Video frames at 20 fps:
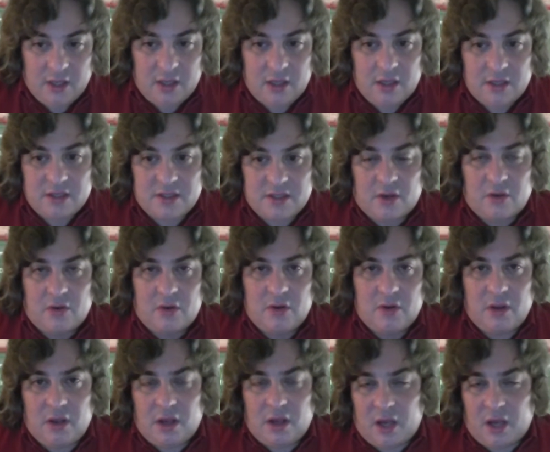So
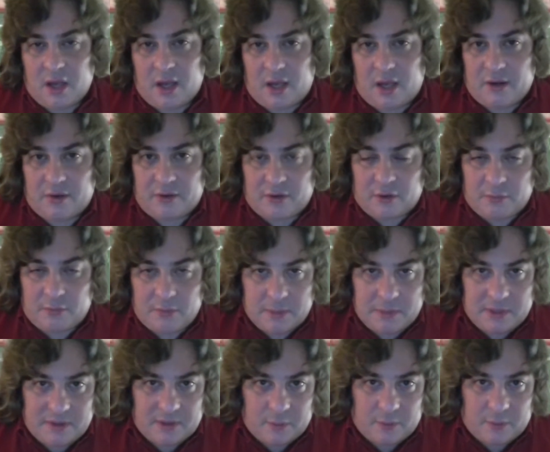I don't know.
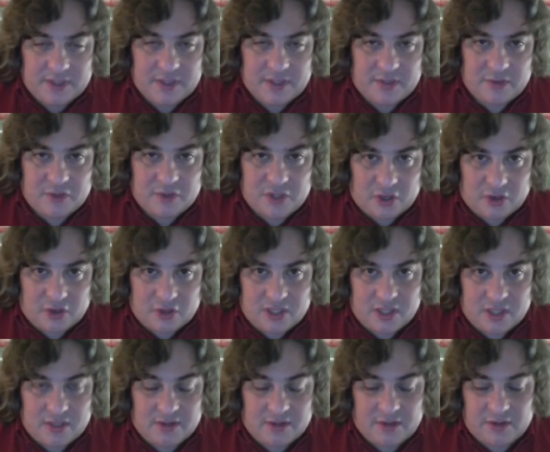Maybe they went to New
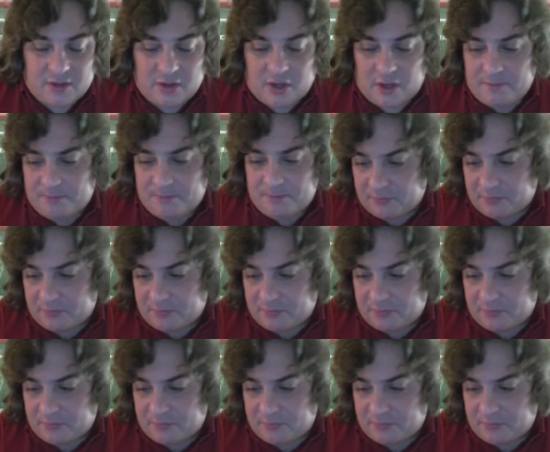Jersey and thought